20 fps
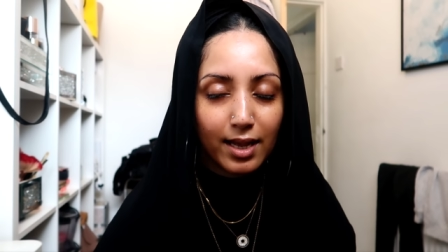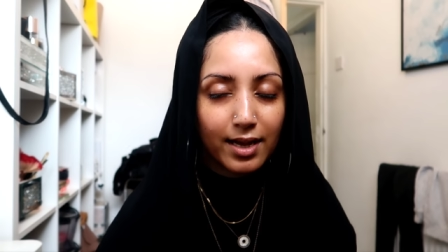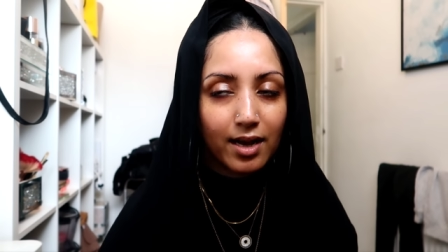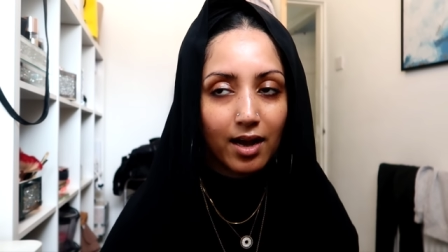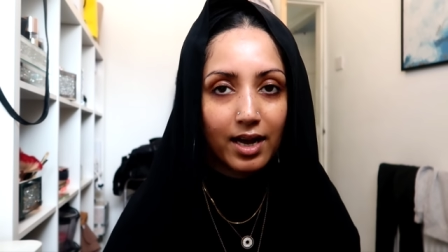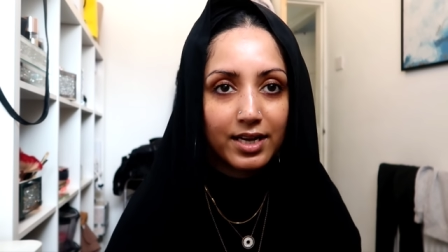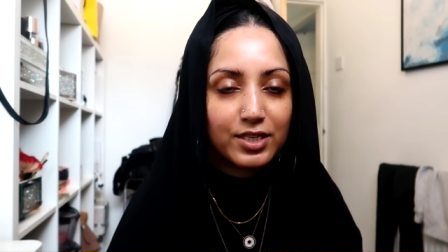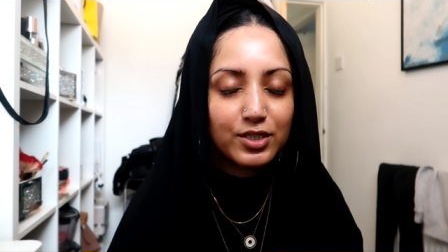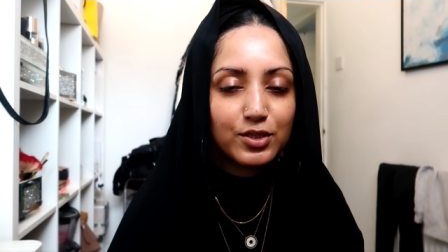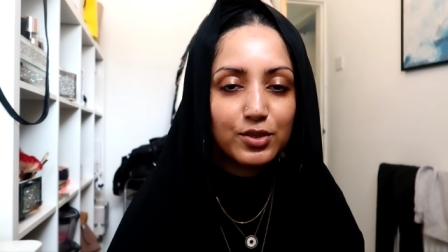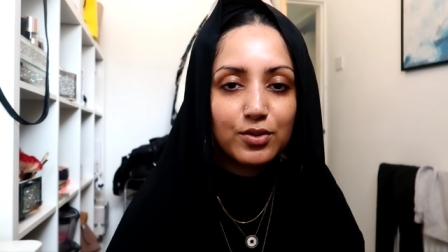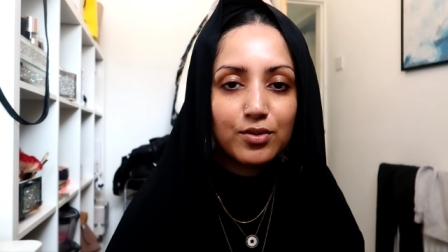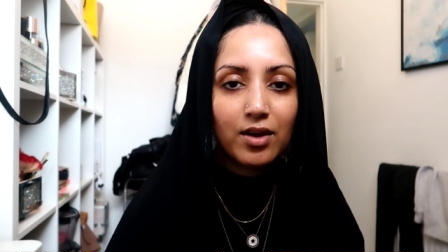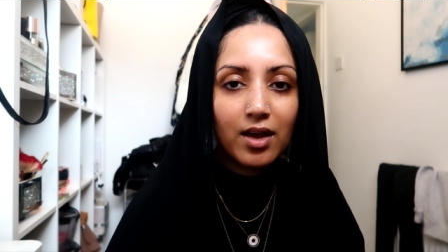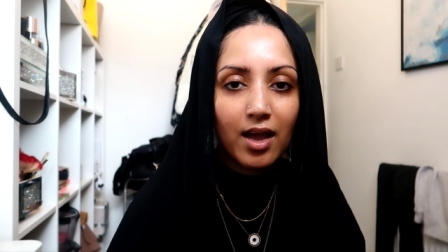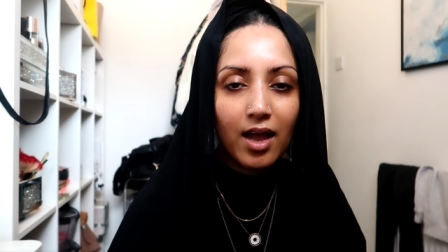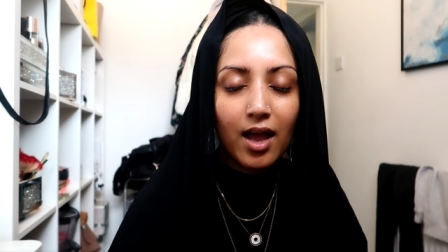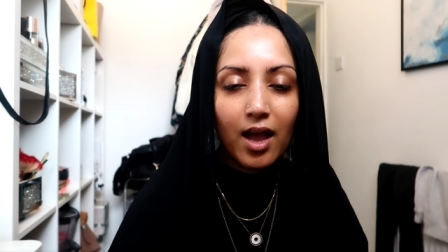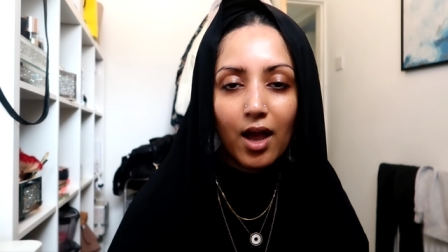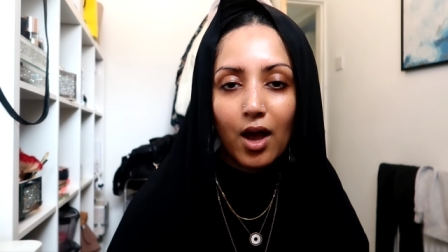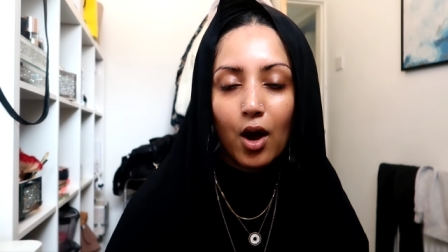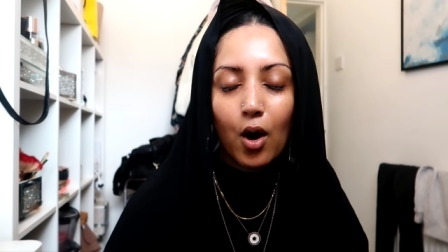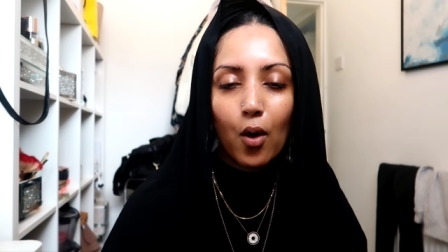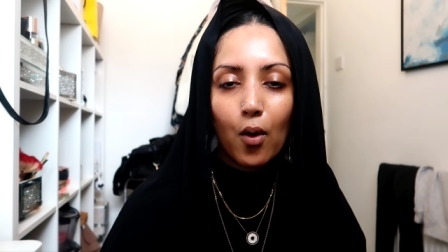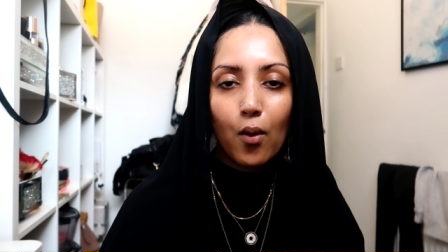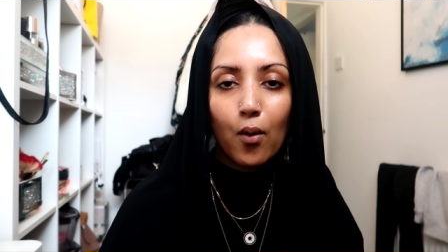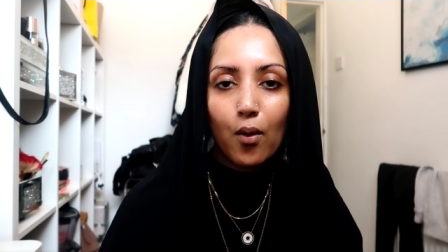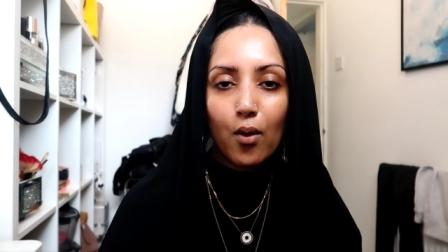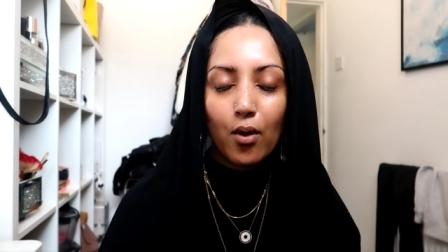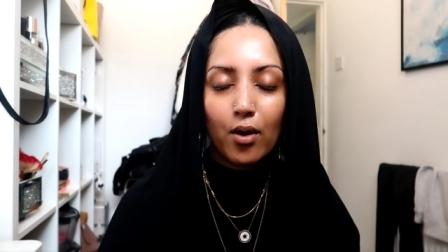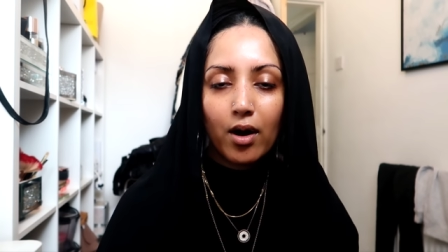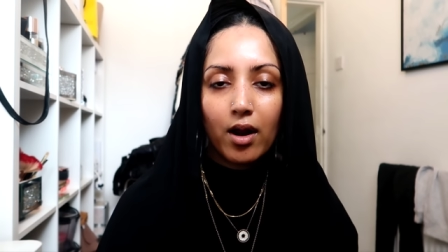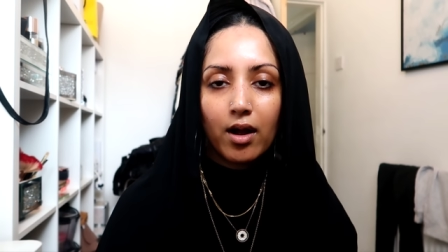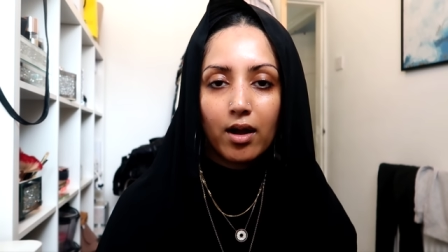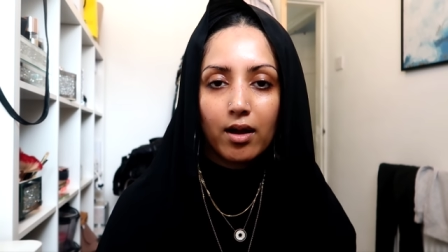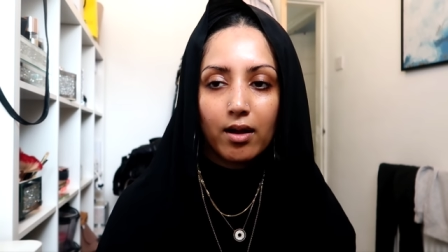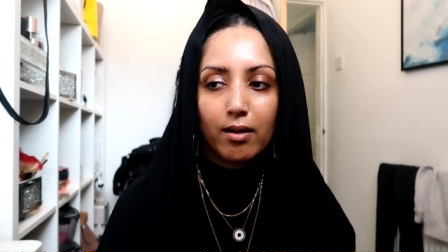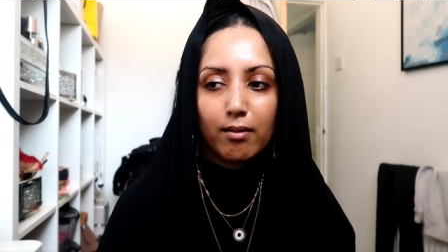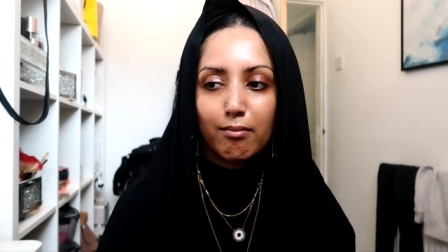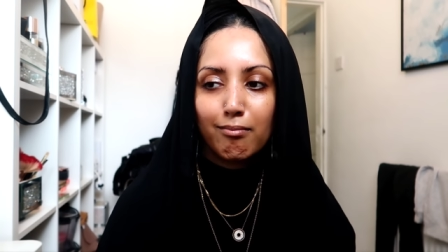like I do or
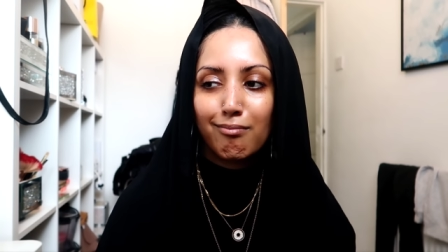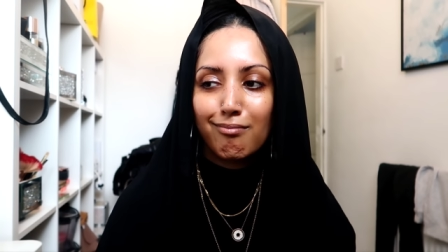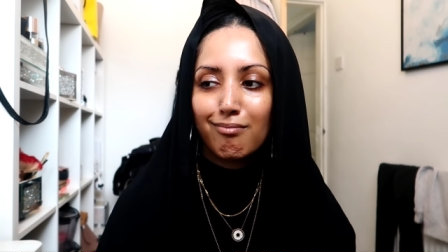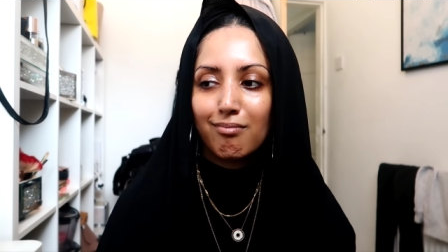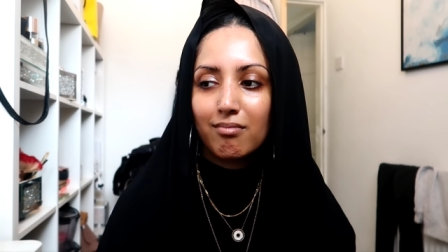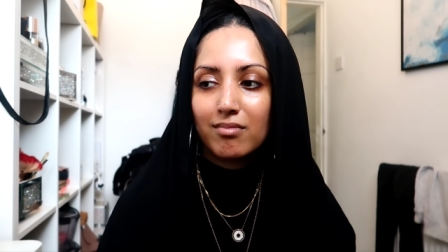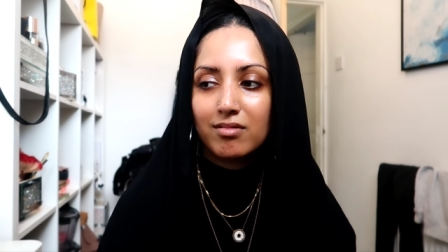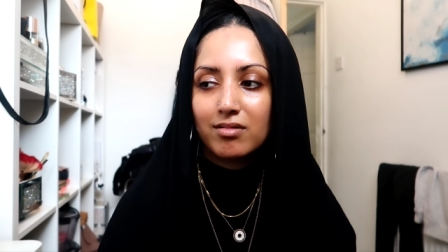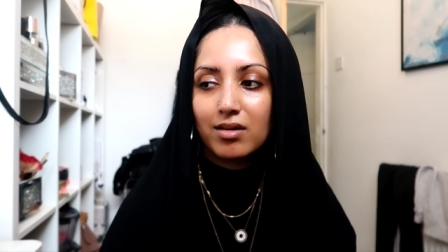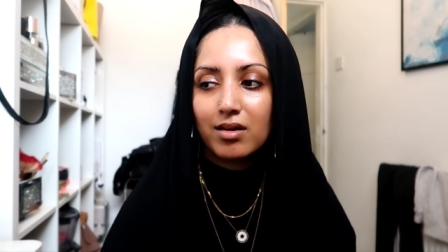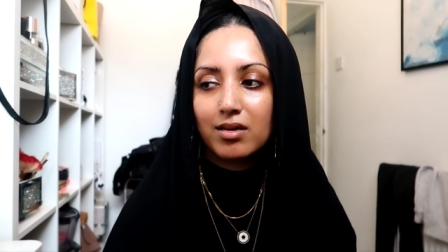um,